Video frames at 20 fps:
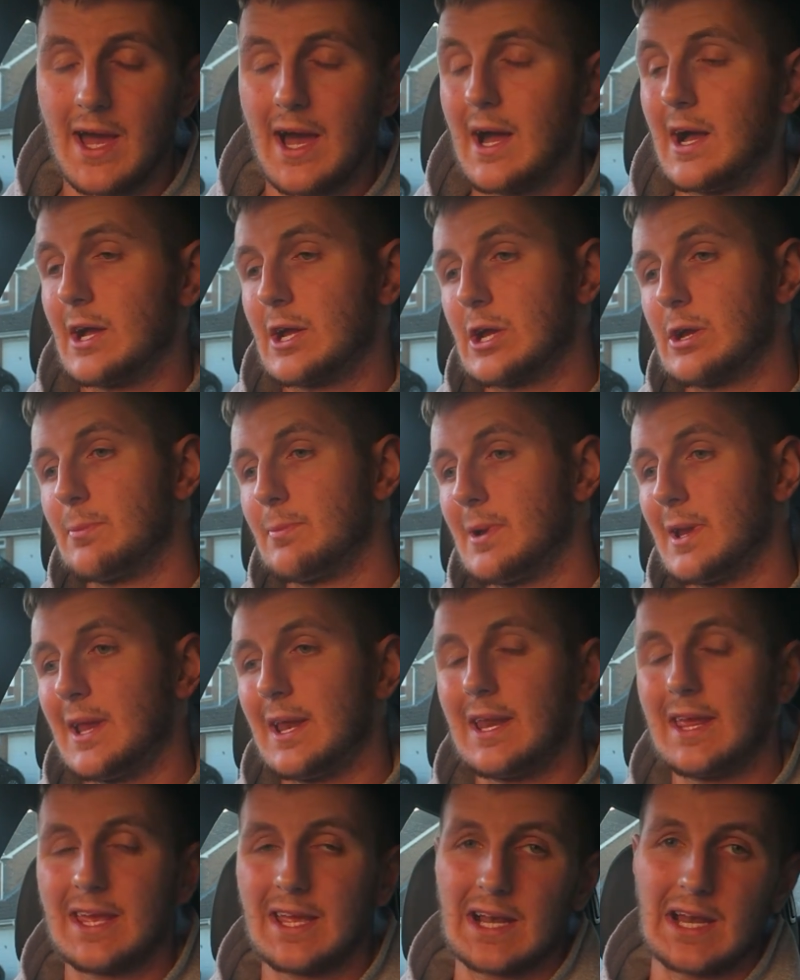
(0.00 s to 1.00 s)
out, and
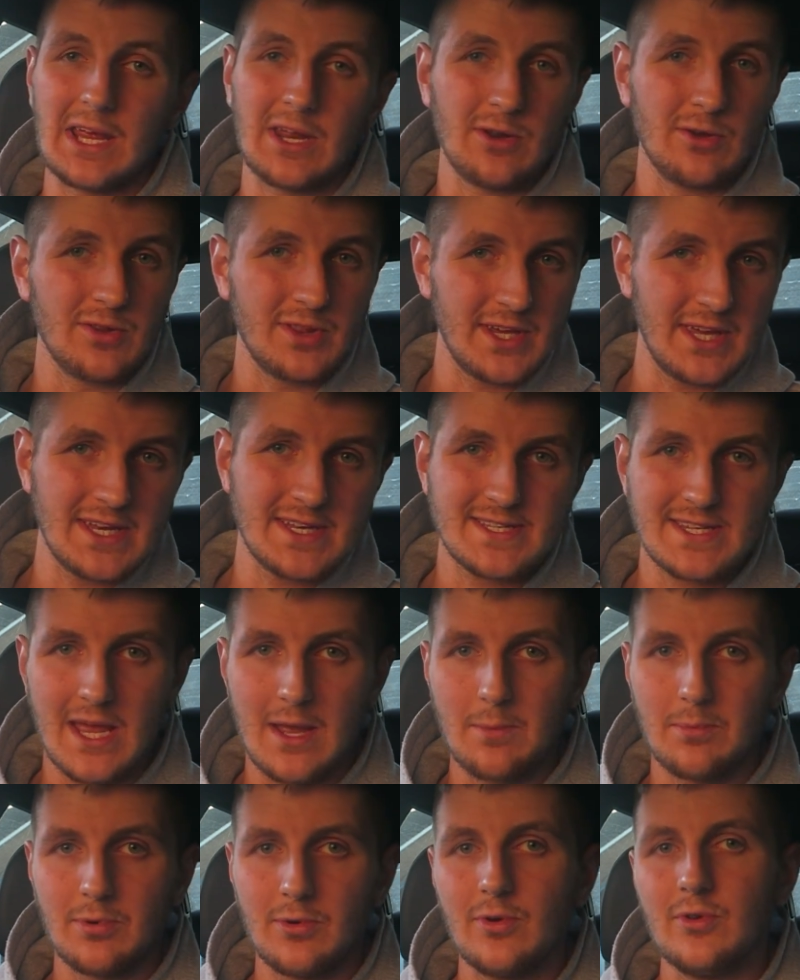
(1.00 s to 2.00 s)
completely clean all the
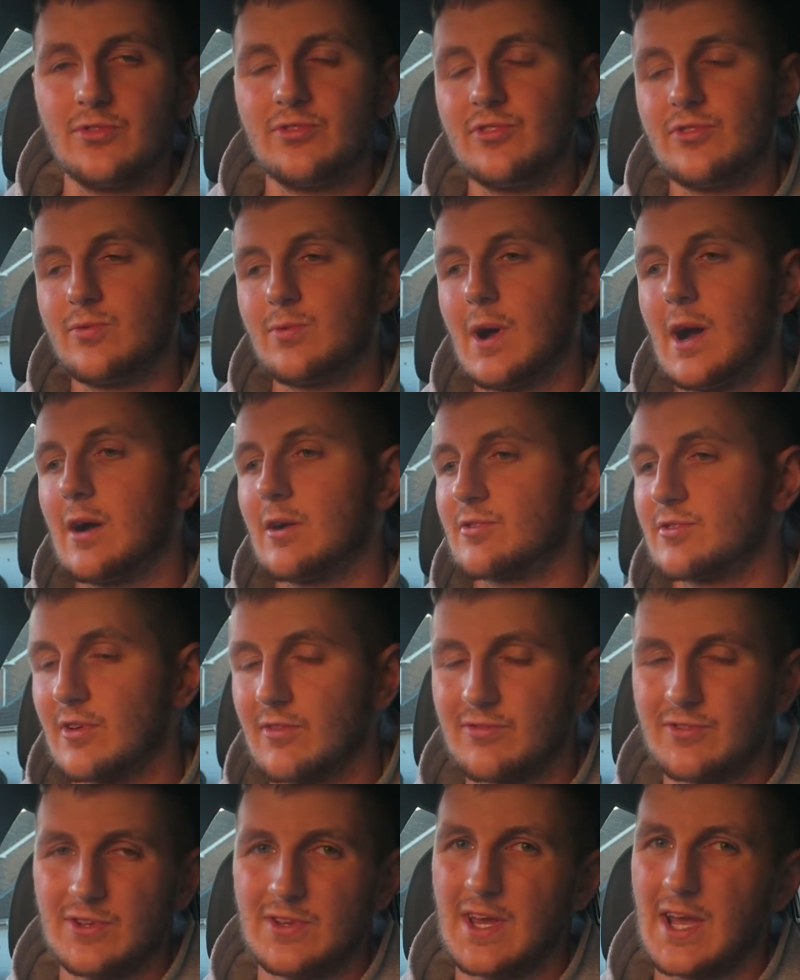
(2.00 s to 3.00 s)
intake ports as well, because
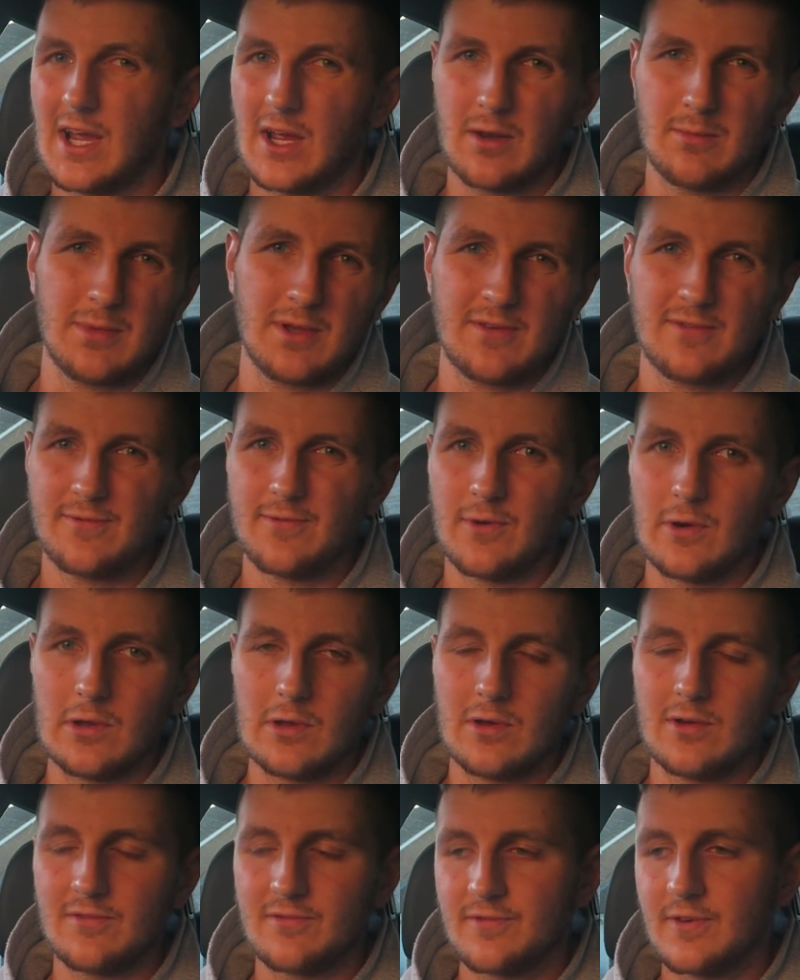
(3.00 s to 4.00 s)
obviously they're going to be
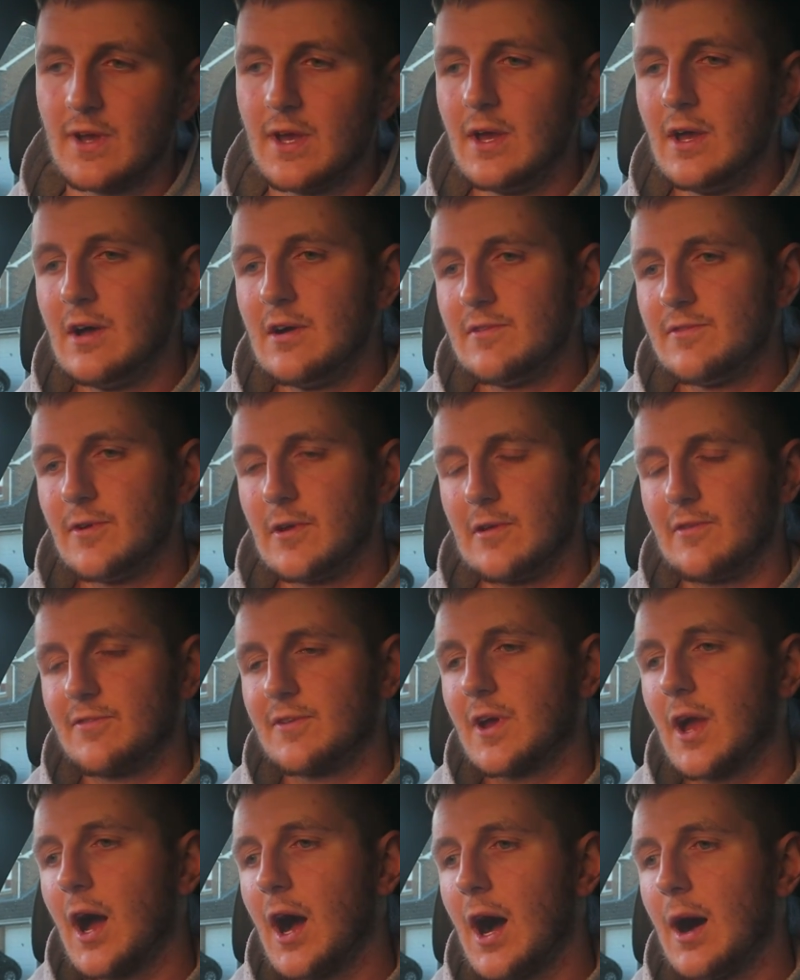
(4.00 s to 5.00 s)
full of
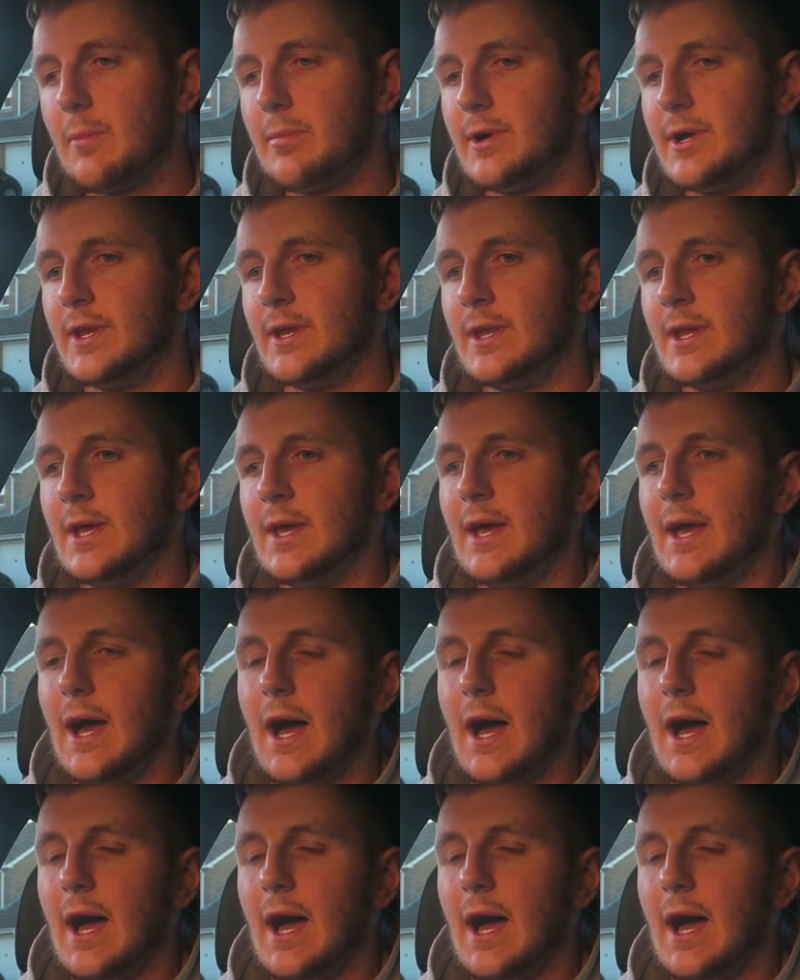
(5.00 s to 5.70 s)
carbon.